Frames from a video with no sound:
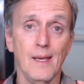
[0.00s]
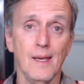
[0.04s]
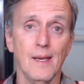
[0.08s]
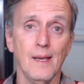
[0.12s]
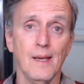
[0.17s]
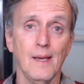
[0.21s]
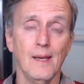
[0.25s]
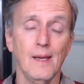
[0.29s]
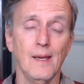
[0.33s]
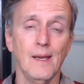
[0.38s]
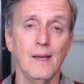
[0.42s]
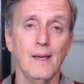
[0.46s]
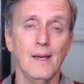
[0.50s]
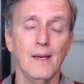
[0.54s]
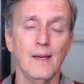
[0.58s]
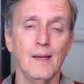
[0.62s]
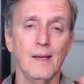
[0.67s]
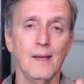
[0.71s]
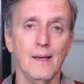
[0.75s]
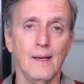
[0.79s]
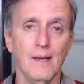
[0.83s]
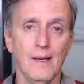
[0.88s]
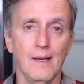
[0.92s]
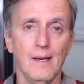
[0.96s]
Hey,
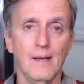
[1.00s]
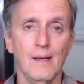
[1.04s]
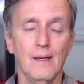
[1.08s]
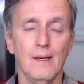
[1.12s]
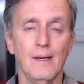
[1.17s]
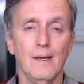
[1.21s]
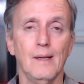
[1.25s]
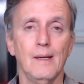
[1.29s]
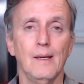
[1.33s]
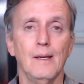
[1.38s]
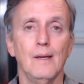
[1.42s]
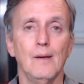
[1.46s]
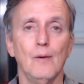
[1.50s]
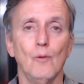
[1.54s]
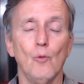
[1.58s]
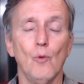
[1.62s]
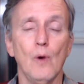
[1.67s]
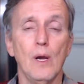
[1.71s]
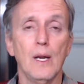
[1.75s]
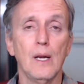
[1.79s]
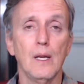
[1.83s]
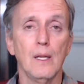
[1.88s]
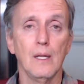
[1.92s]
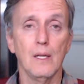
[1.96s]

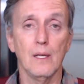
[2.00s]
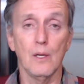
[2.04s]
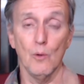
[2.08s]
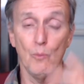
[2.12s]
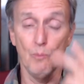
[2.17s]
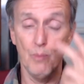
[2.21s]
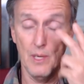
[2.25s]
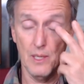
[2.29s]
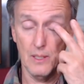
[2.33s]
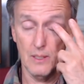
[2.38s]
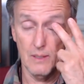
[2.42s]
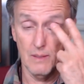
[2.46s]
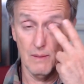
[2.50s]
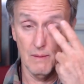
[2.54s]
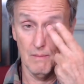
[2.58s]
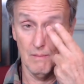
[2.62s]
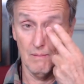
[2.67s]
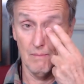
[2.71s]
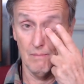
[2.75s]
wait a little bit.